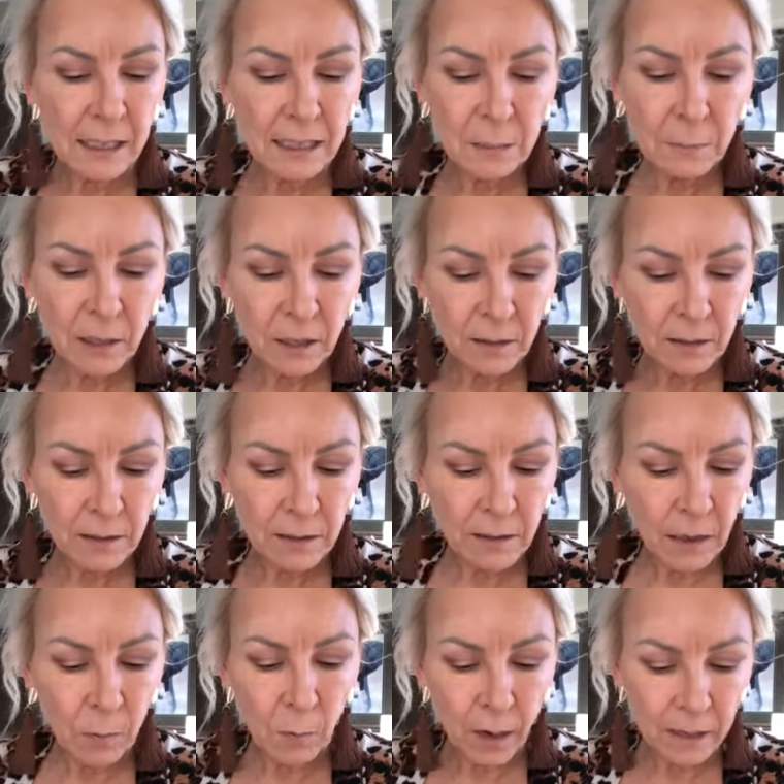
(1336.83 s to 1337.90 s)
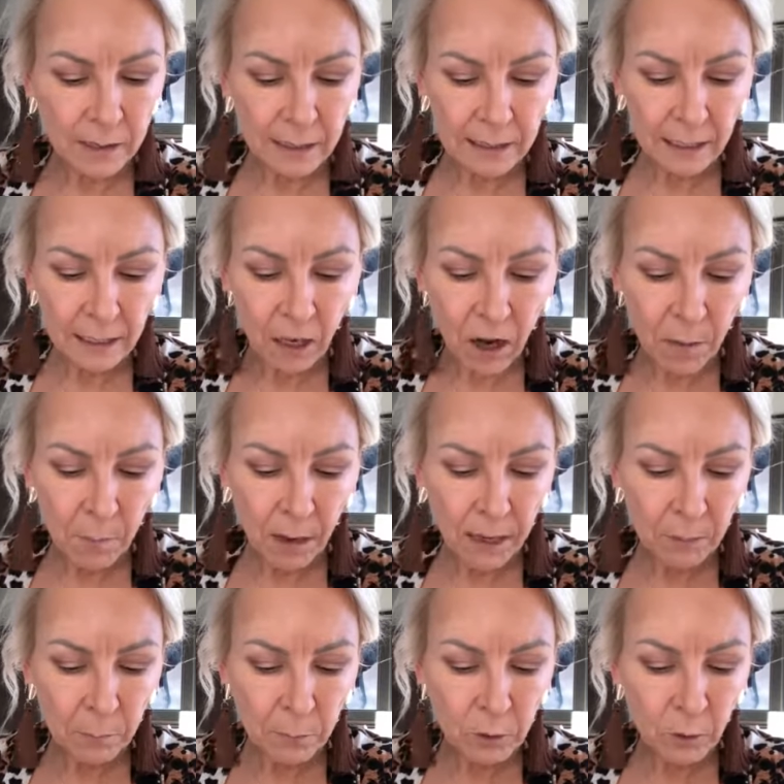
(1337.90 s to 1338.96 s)
It's been a while since I got
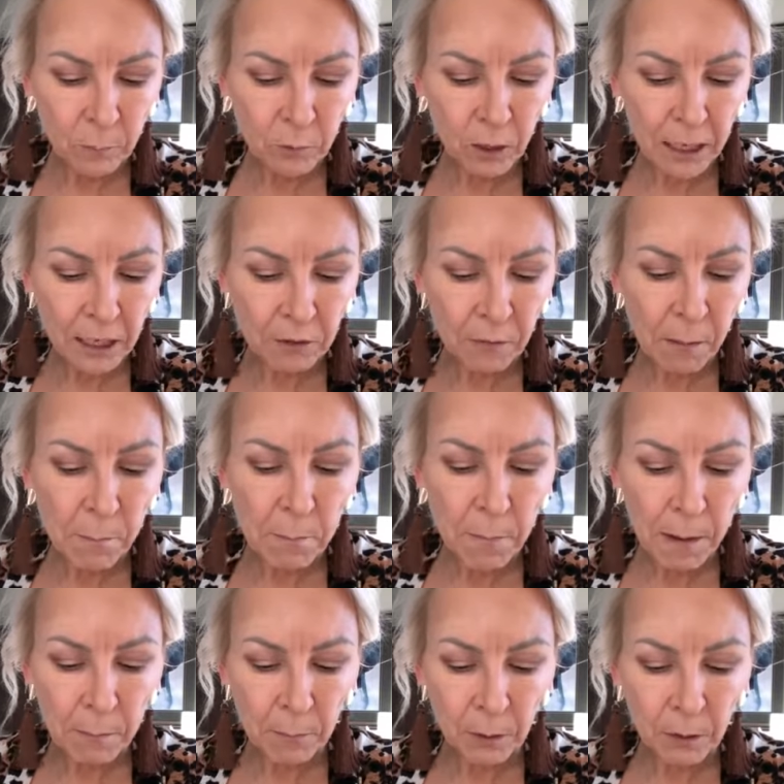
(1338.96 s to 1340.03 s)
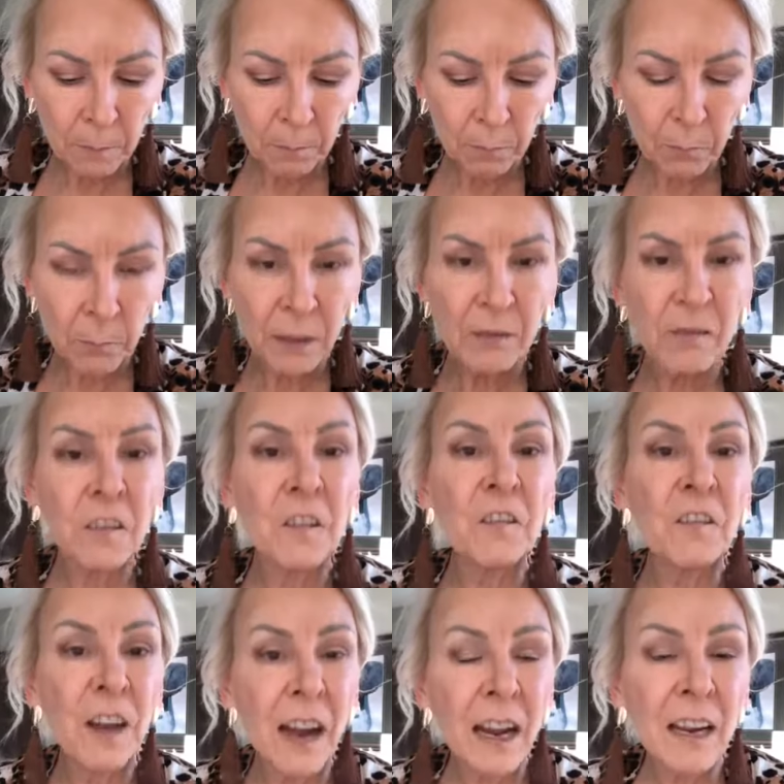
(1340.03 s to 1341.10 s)
mine, so I'm trying to remember. But for
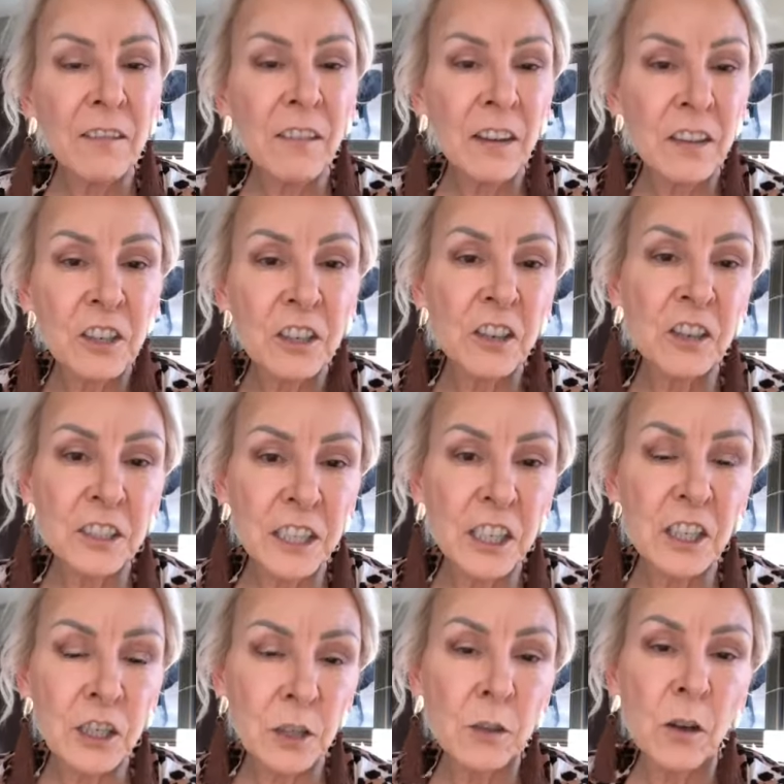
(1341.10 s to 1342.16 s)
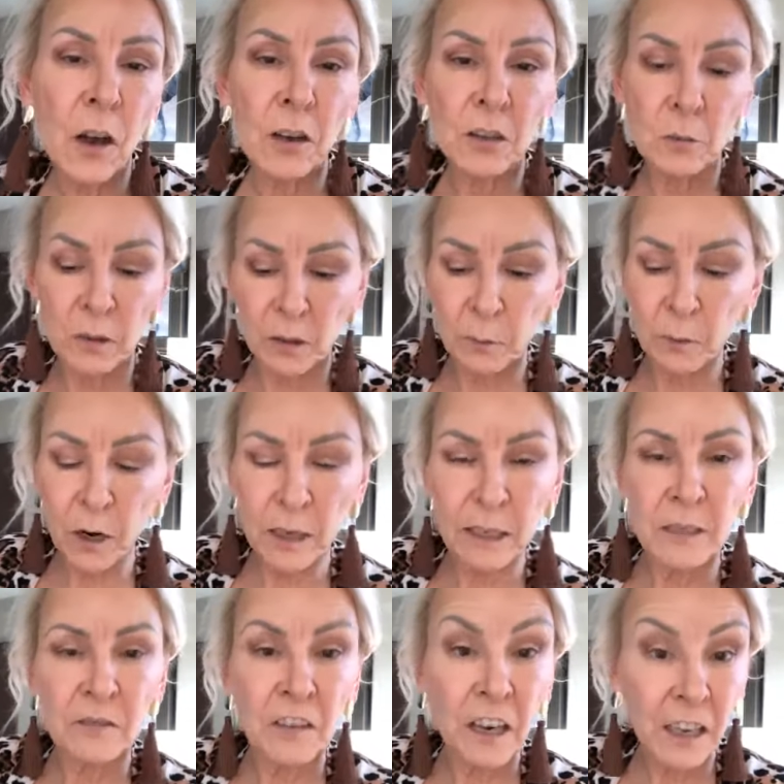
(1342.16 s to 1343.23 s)
$532 worth of
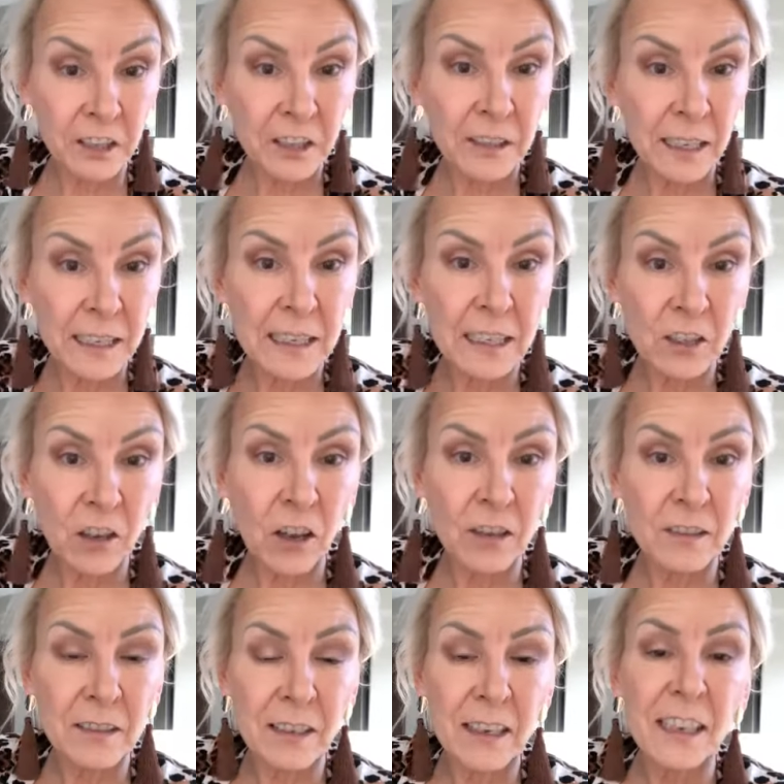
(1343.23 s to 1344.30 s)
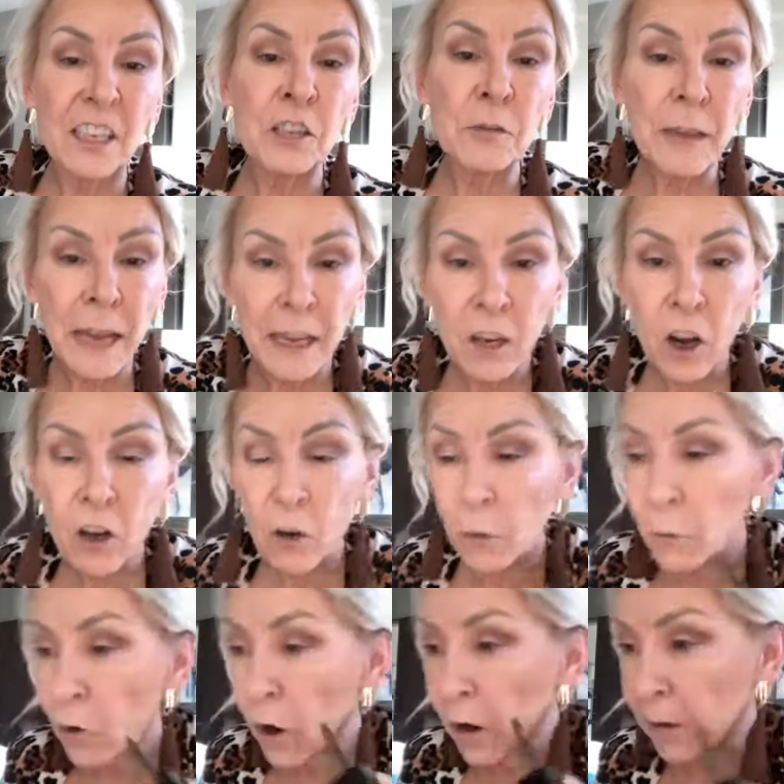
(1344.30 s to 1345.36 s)
product for $119, you cannot
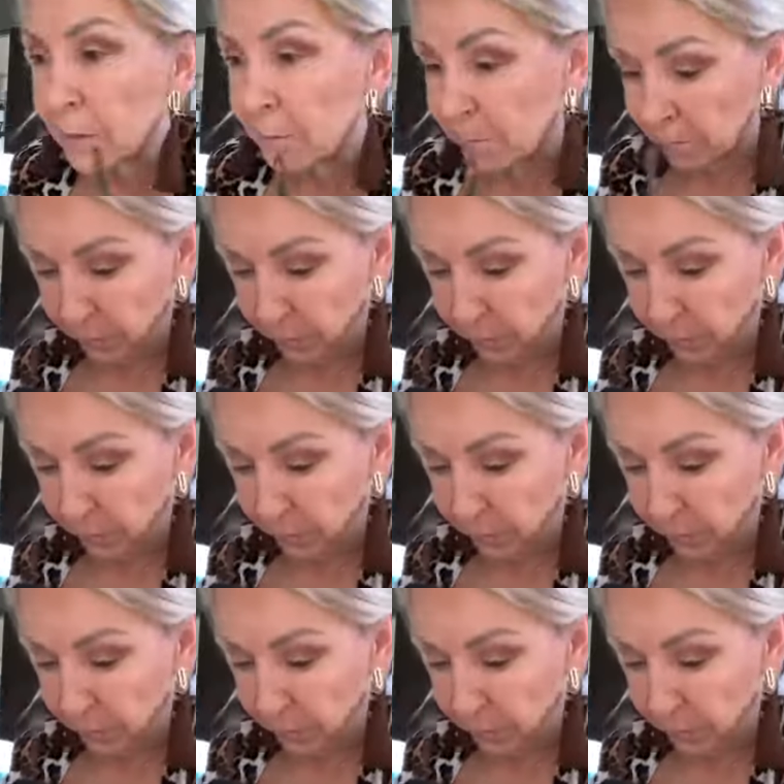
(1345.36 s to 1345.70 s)
go wrong.